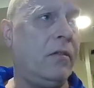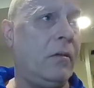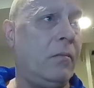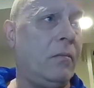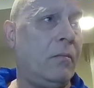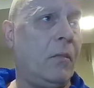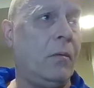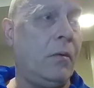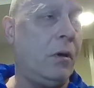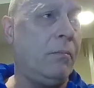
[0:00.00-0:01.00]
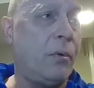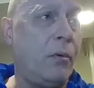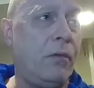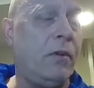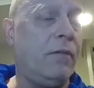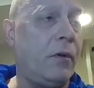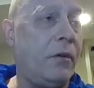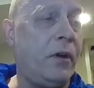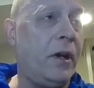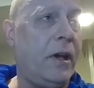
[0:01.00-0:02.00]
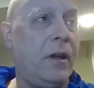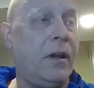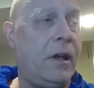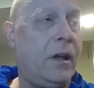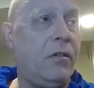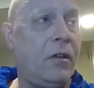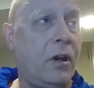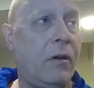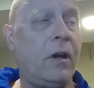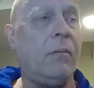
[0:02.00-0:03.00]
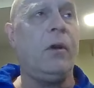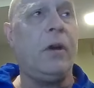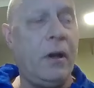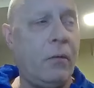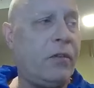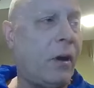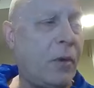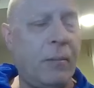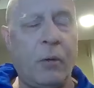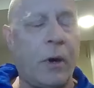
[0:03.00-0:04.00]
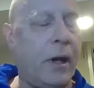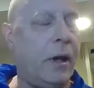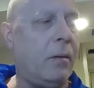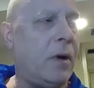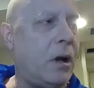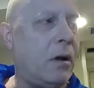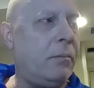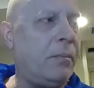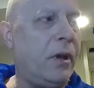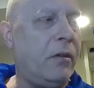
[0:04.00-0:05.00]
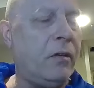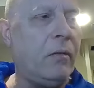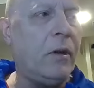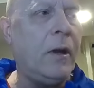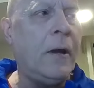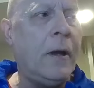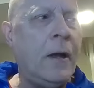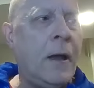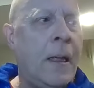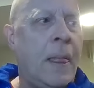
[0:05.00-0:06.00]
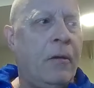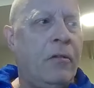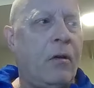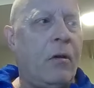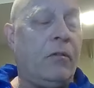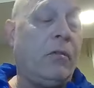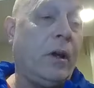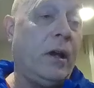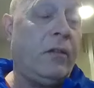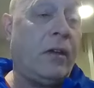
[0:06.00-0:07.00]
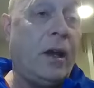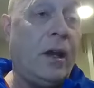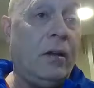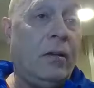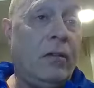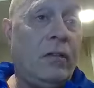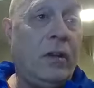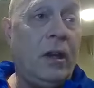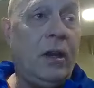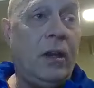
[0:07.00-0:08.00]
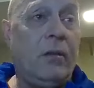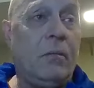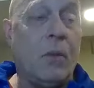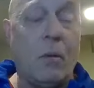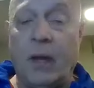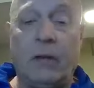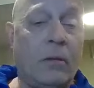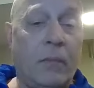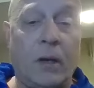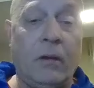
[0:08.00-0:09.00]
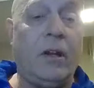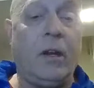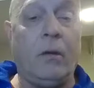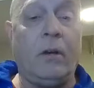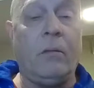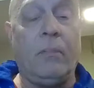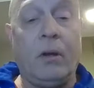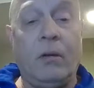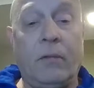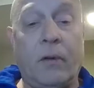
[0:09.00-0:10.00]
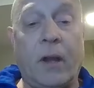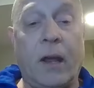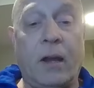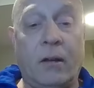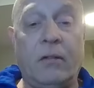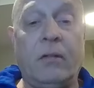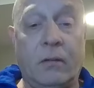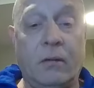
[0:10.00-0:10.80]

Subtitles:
some improved diversity in the engineering community, which I'm going to be writing about pretty soon. So it's really exciting to see momentum continuing to build for that.